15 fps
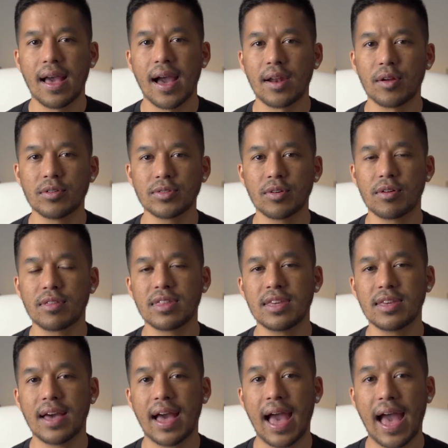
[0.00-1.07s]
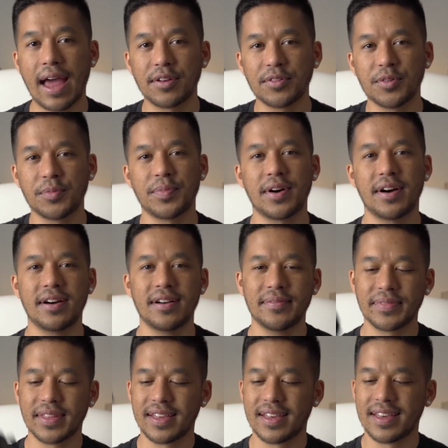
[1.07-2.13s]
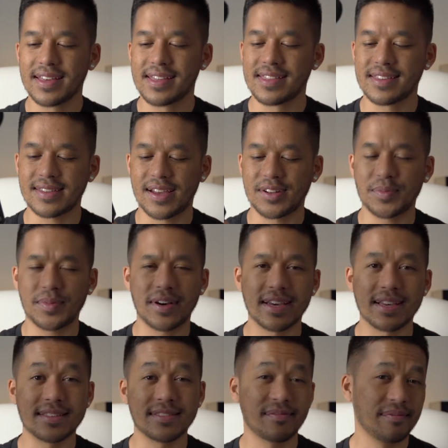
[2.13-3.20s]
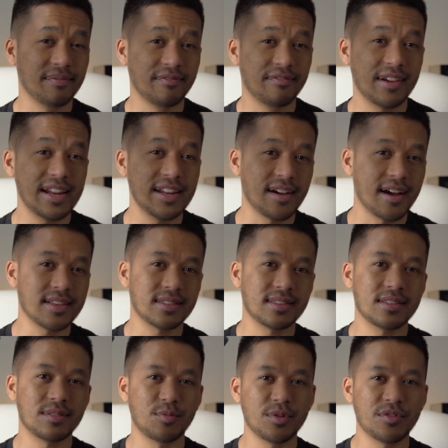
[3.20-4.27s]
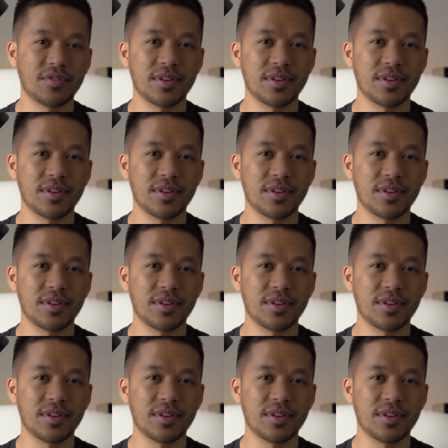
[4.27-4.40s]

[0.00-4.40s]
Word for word: And also the handlebar, this handlebar is really nice. This wood